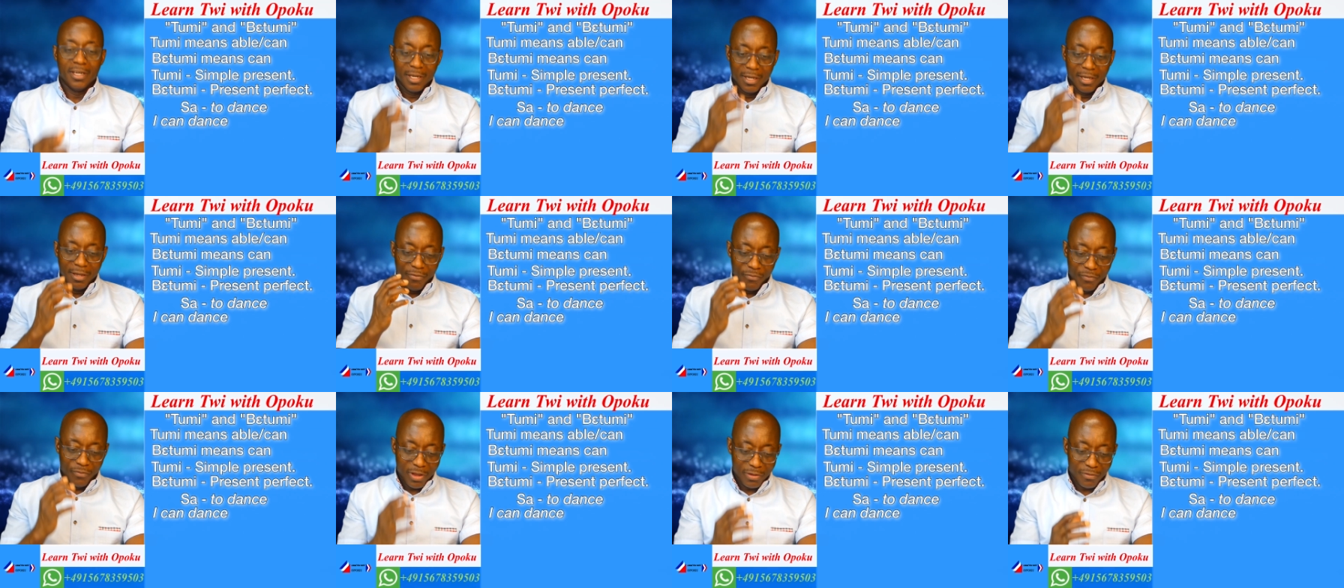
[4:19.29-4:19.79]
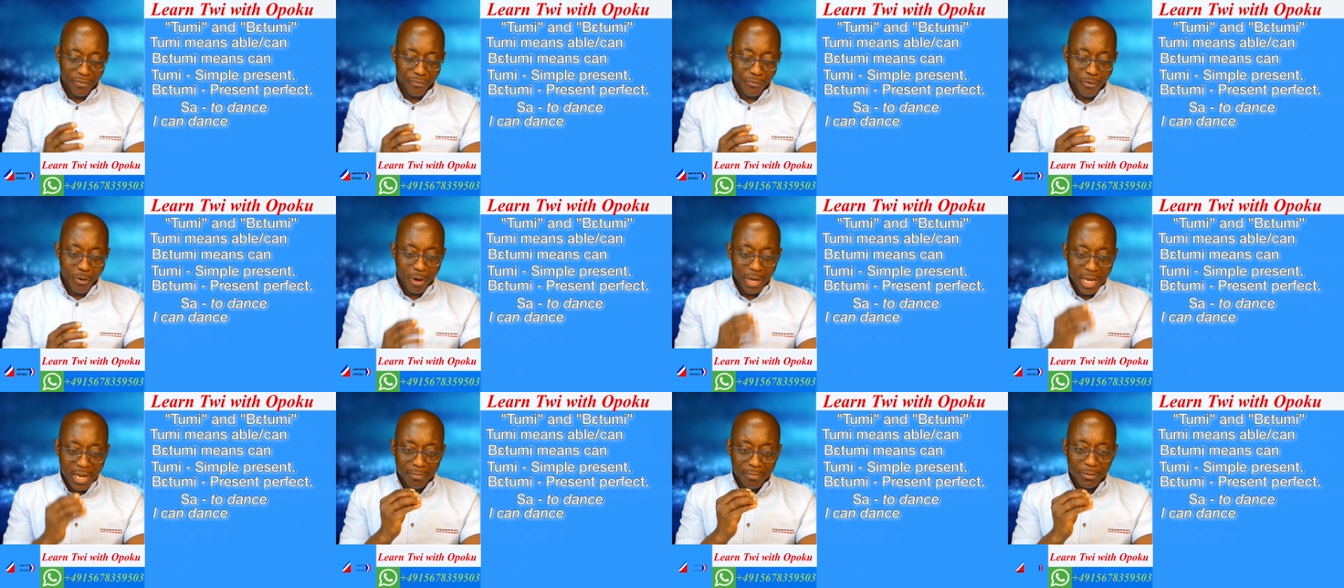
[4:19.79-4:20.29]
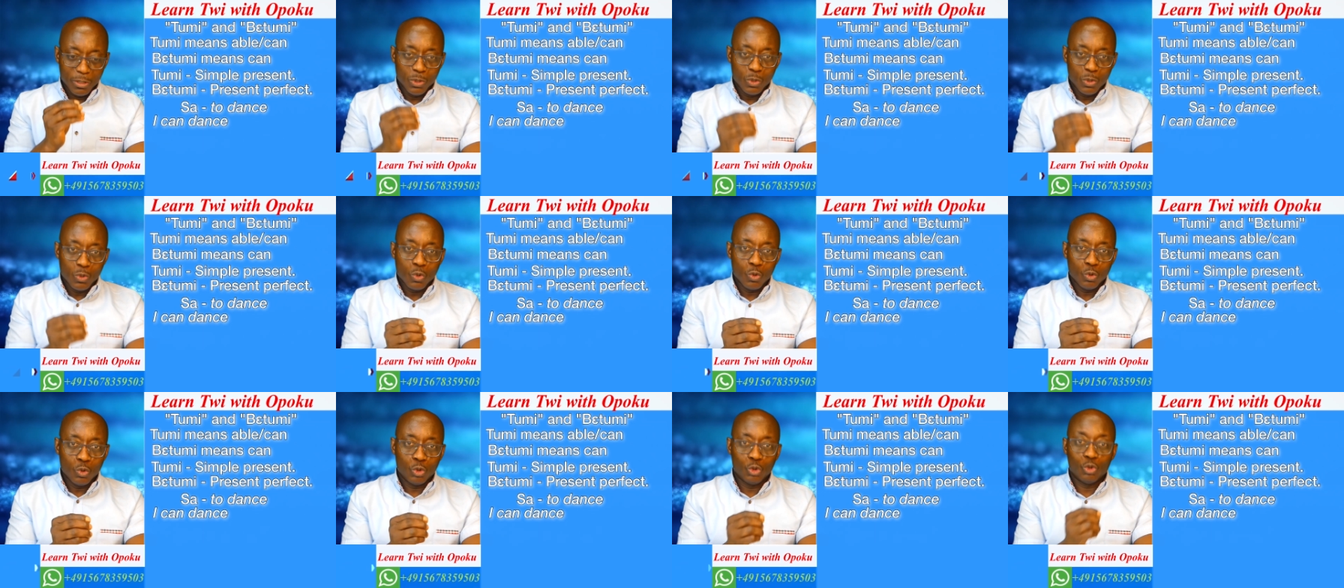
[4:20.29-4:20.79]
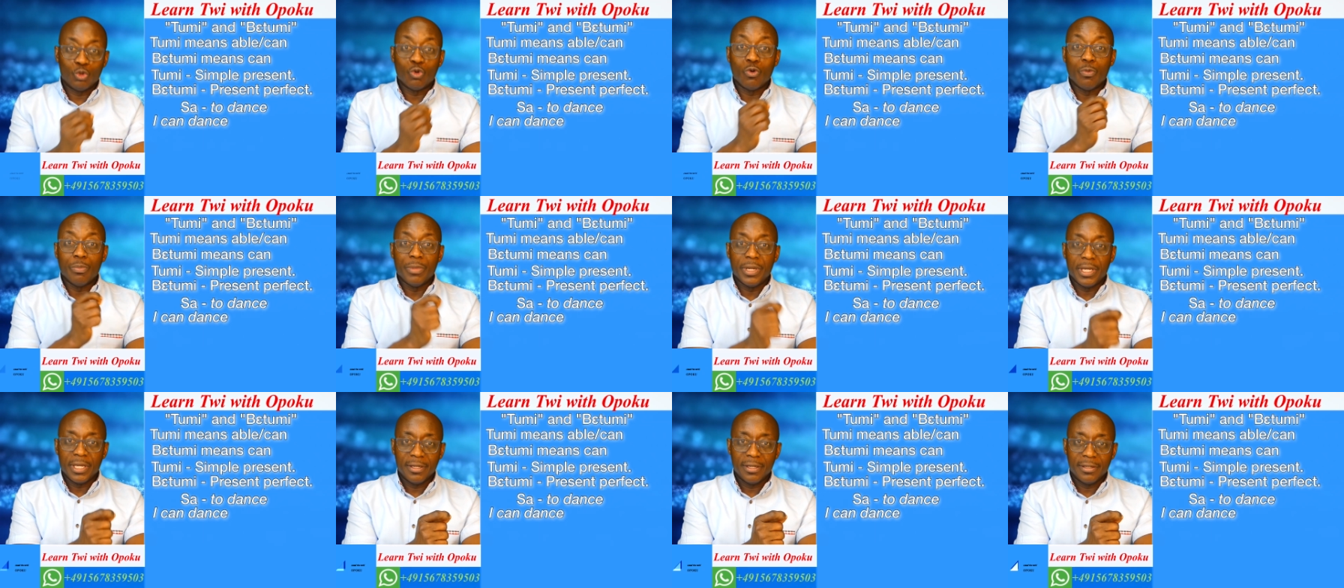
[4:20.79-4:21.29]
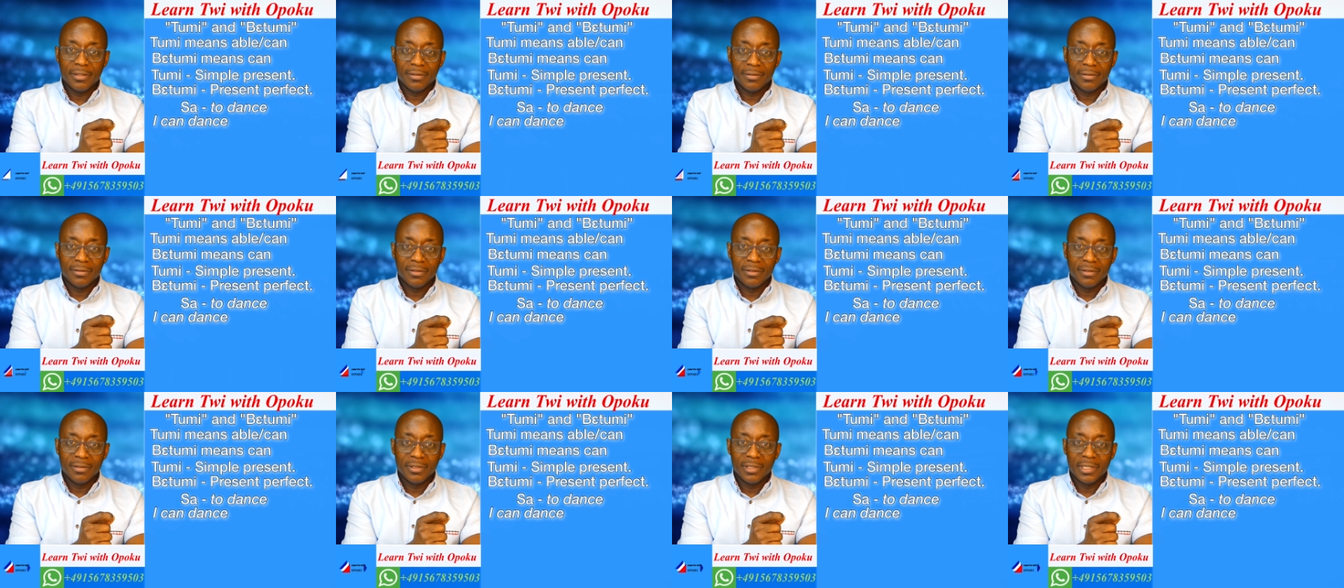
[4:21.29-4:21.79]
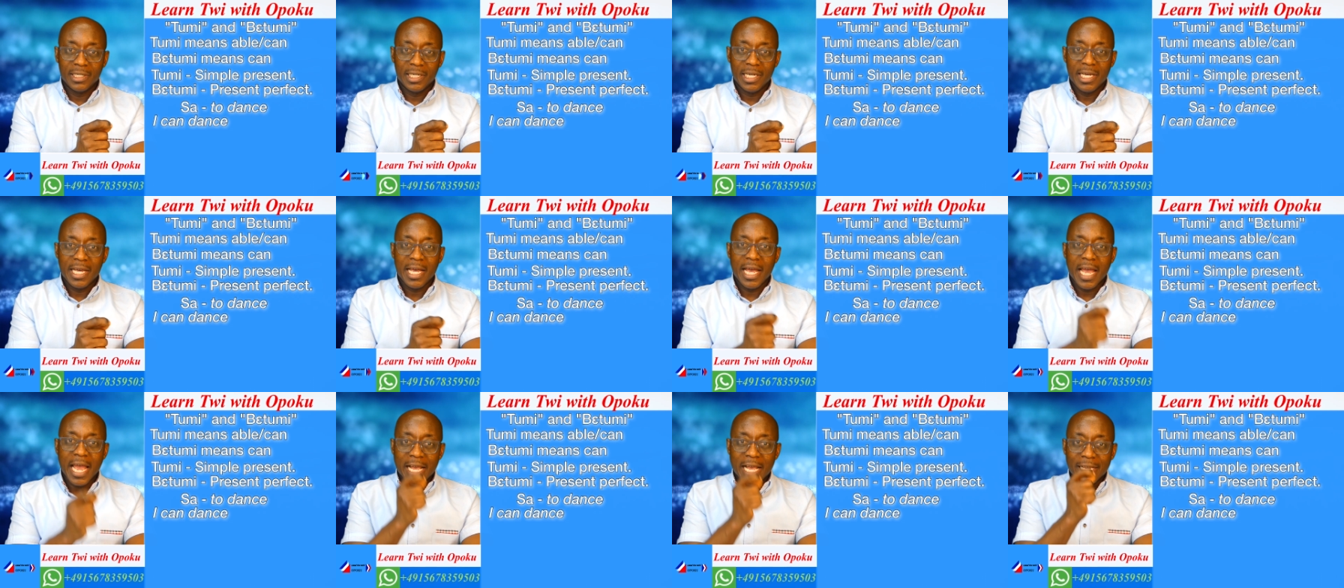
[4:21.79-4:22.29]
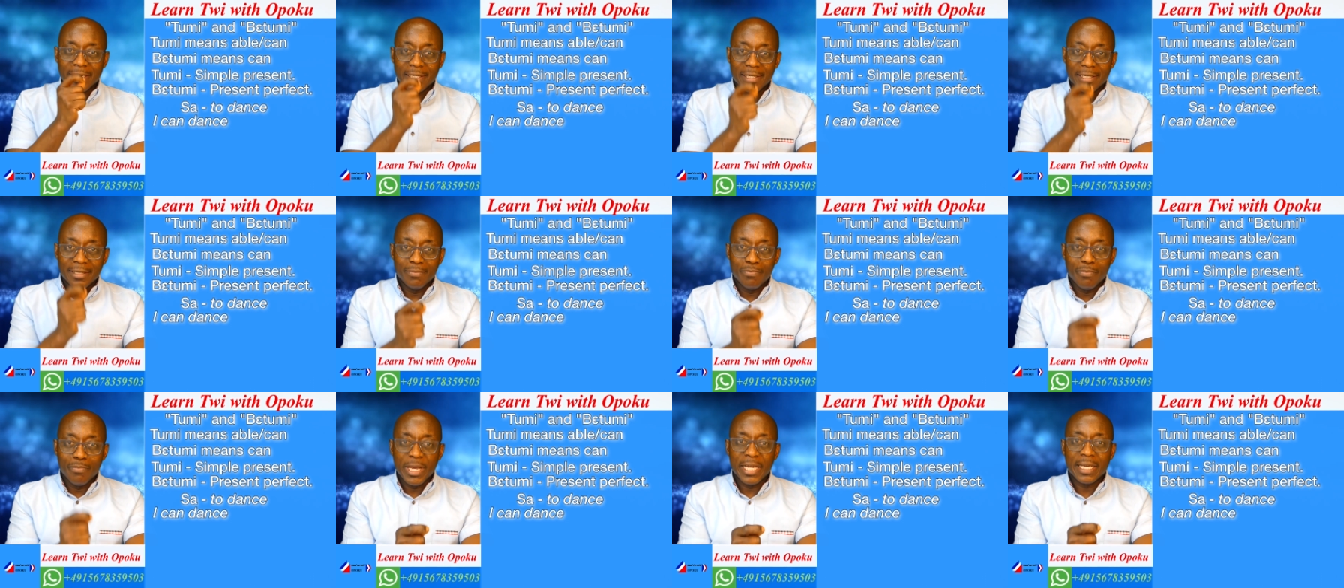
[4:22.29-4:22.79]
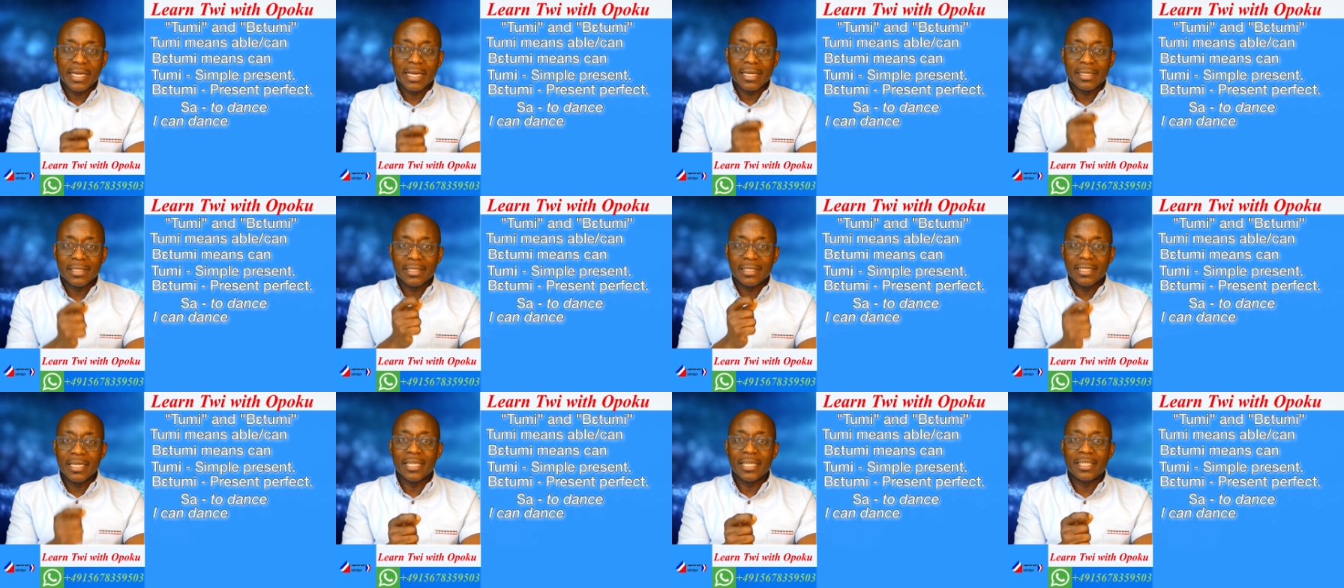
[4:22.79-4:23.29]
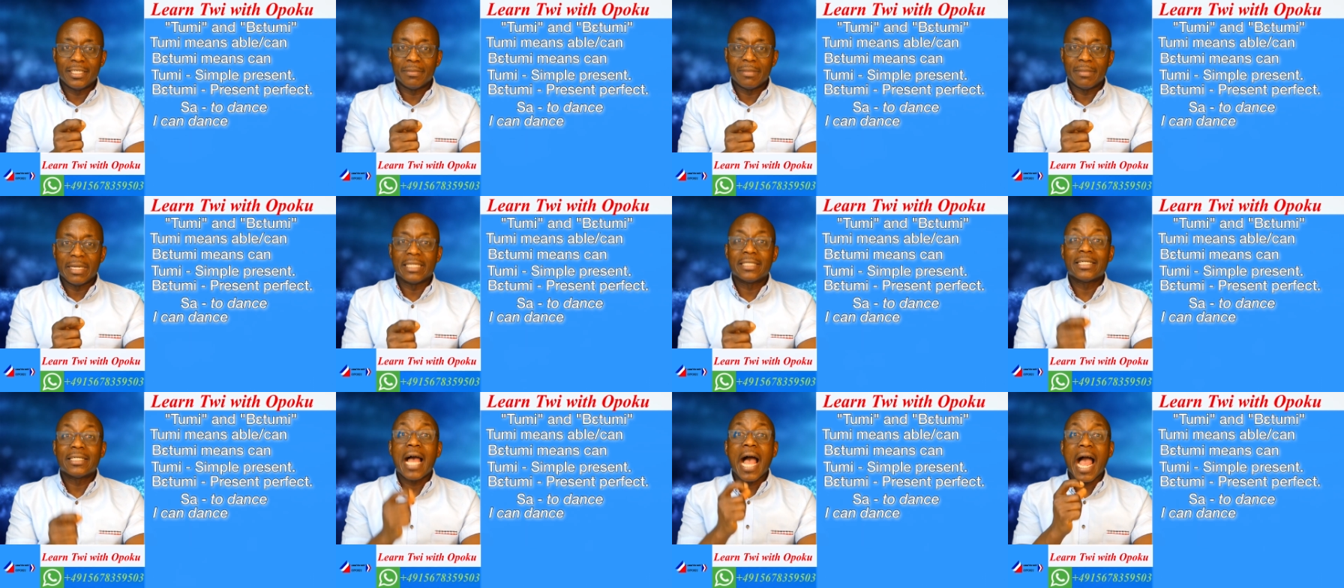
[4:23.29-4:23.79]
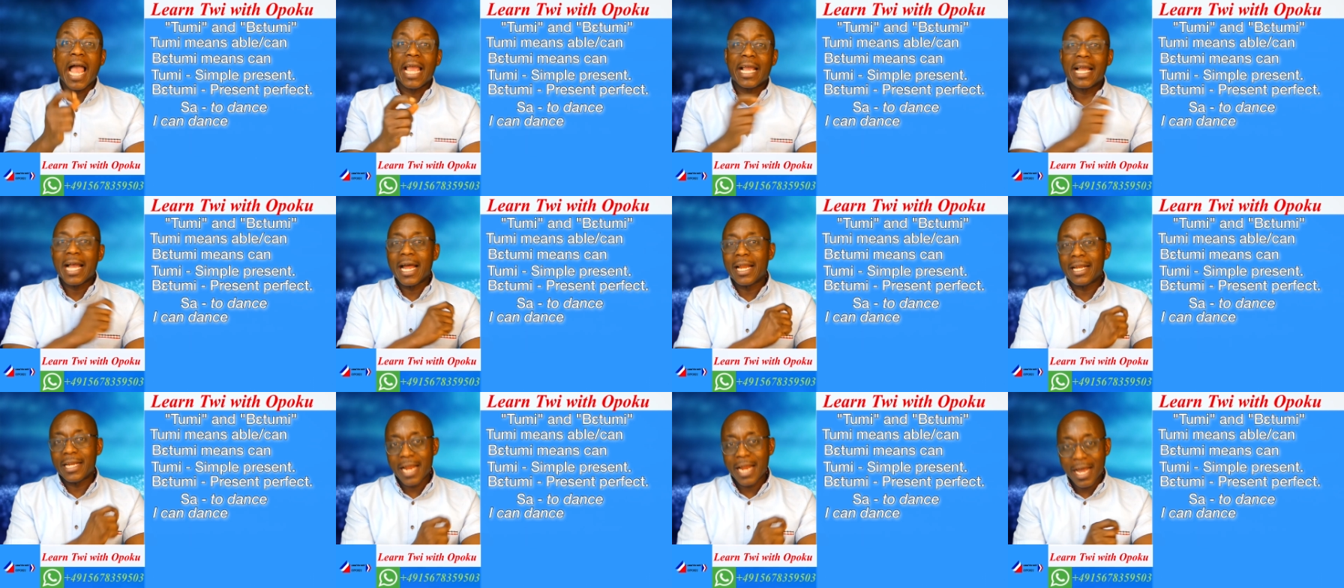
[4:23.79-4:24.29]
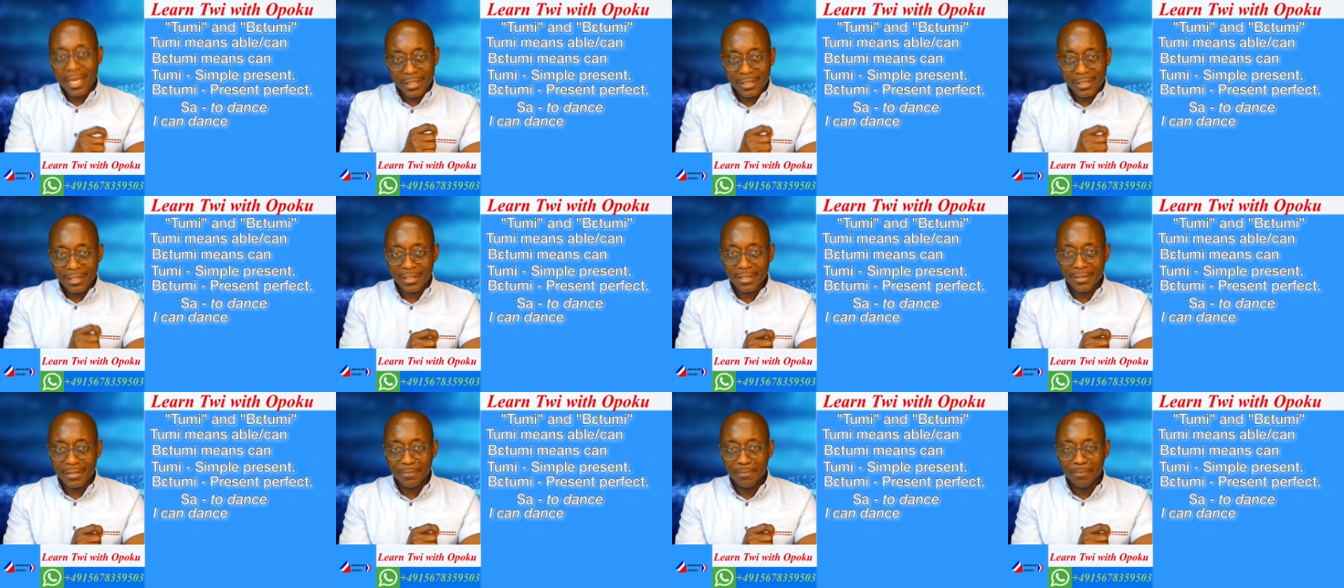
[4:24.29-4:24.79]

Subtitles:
First of all, let me use Tumi and make a statement, I can dance.